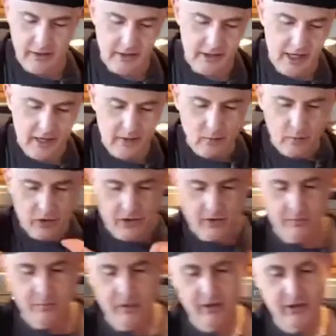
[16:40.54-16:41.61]
And again, we're
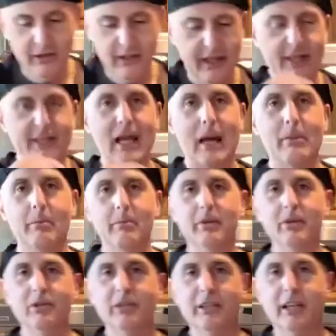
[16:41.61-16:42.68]
just building on top of
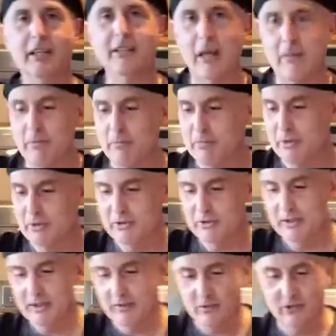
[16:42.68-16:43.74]
building on top of
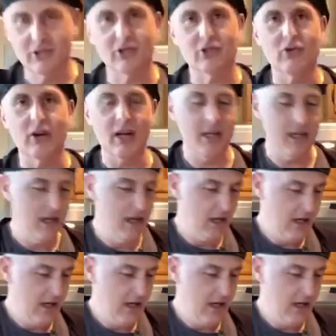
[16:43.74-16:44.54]
building, which is great.